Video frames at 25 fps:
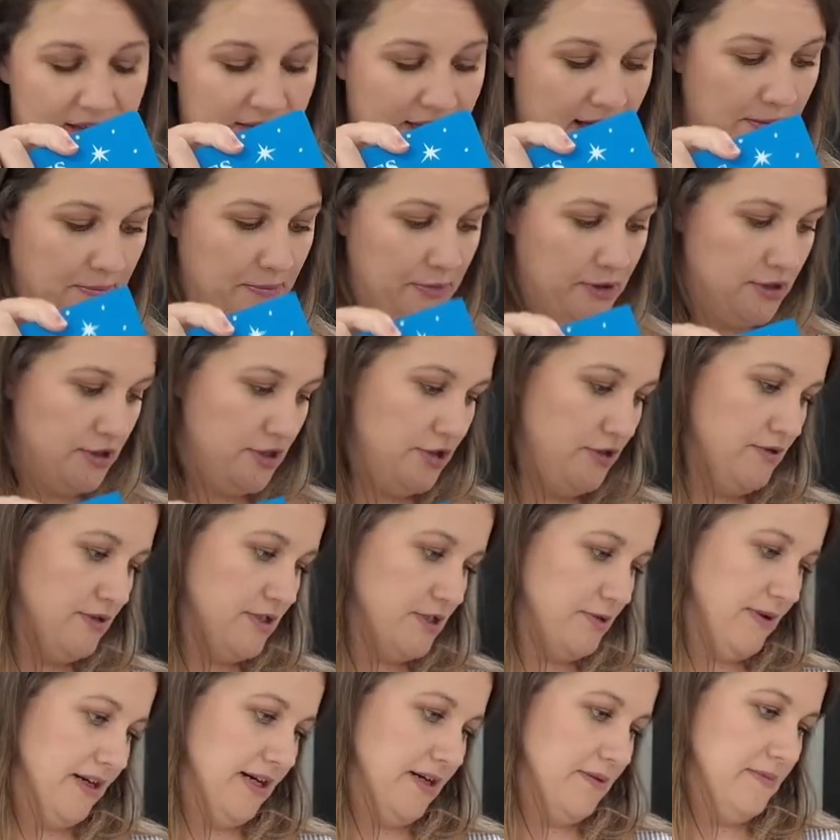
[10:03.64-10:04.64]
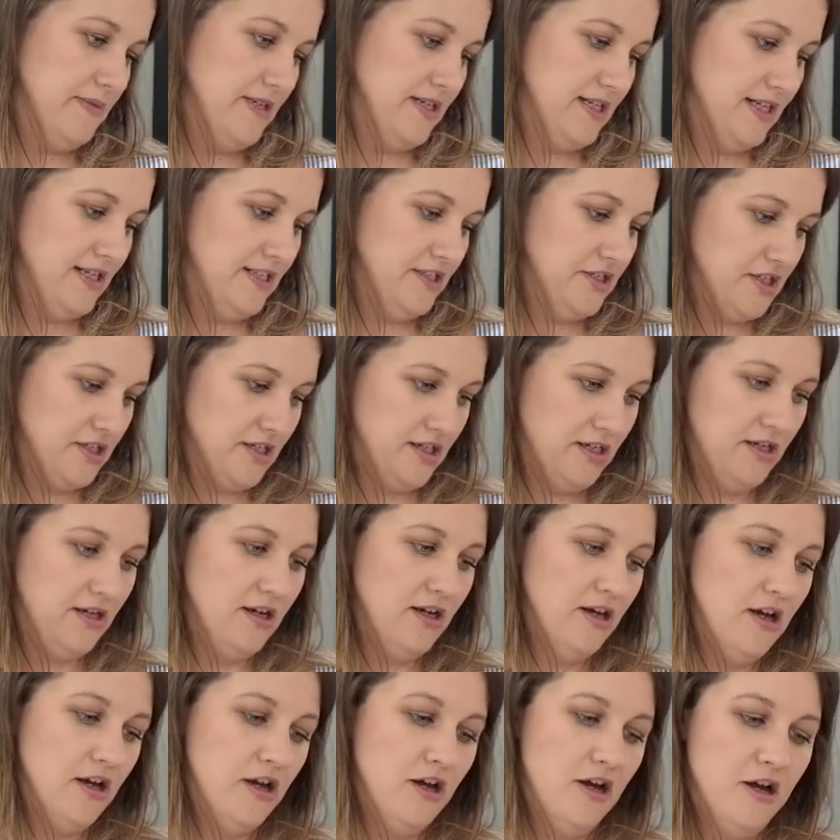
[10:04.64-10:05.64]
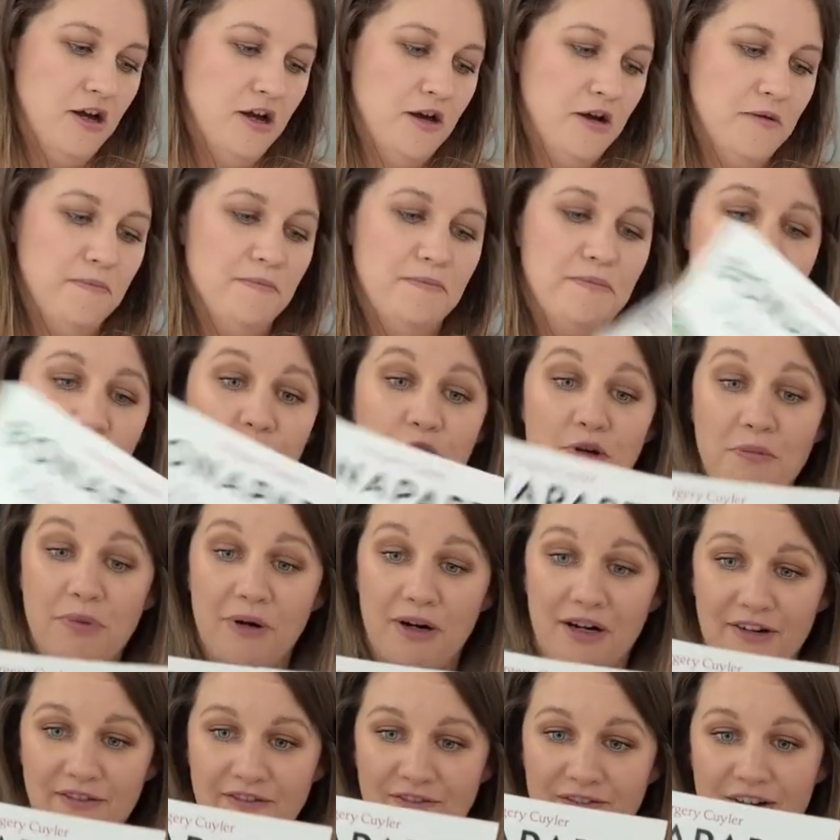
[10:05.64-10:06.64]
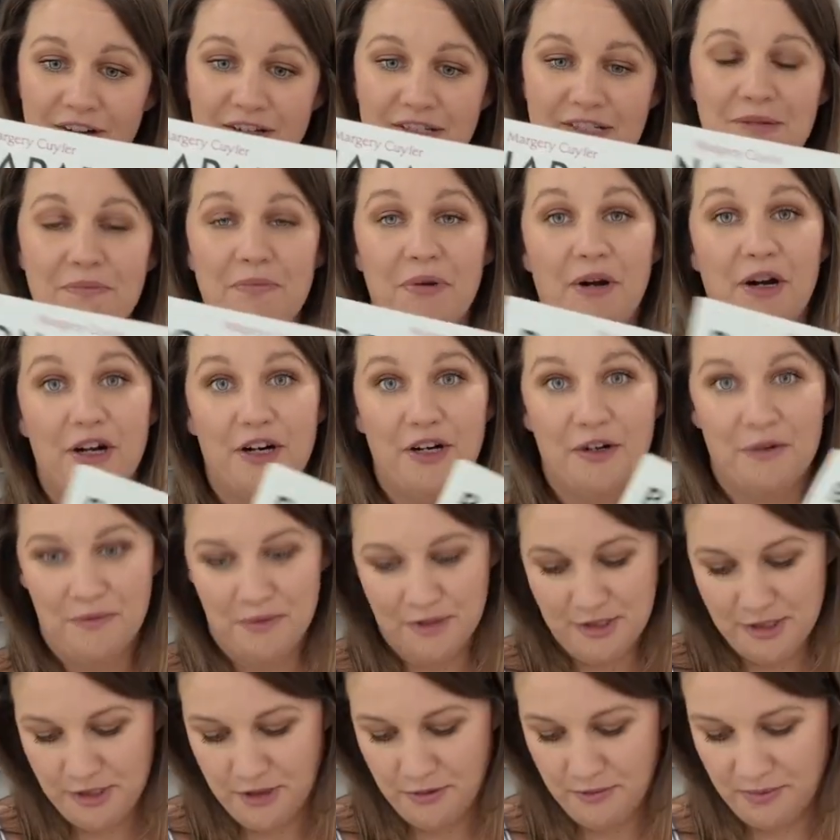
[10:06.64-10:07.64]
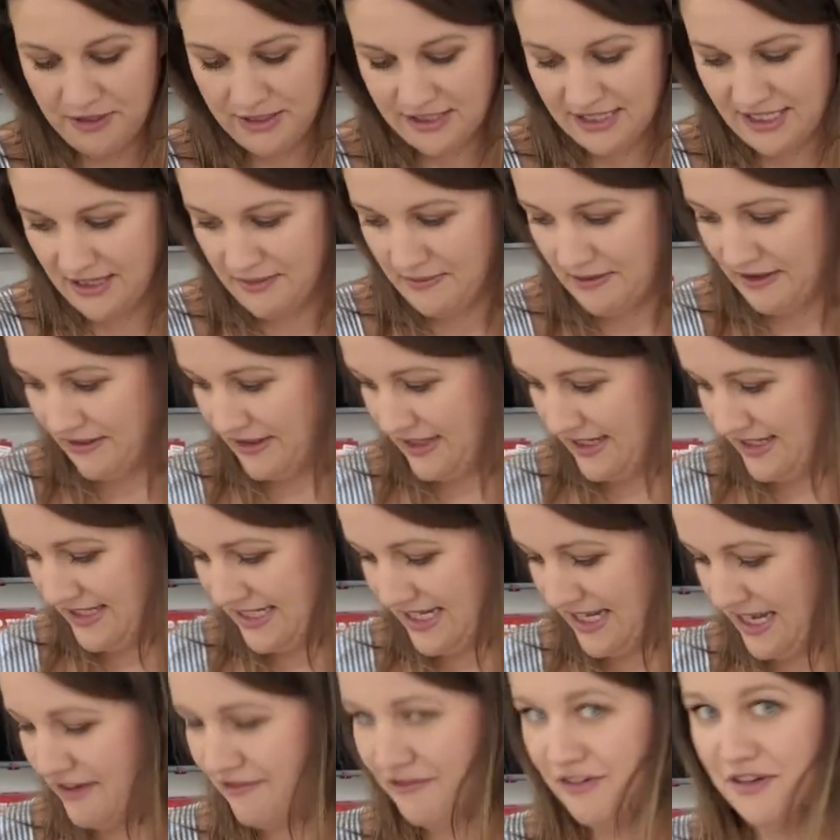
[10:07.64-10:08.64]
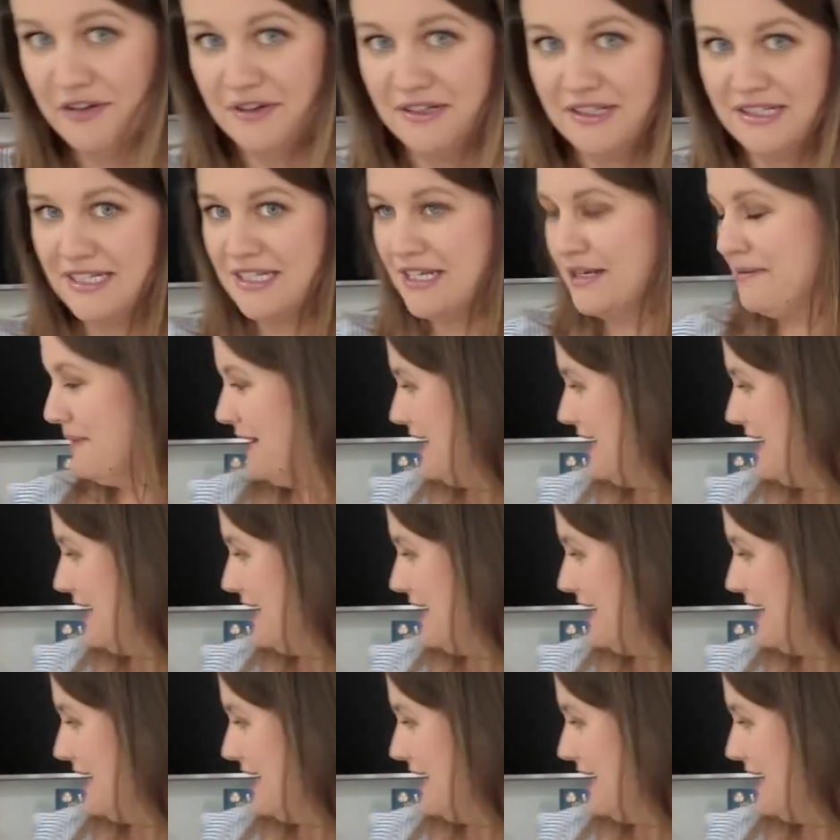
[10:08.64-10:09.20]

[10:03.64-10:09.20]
in that book too as a recommendation. Bonaparte Falls Apart, we're super excited about this. If you can see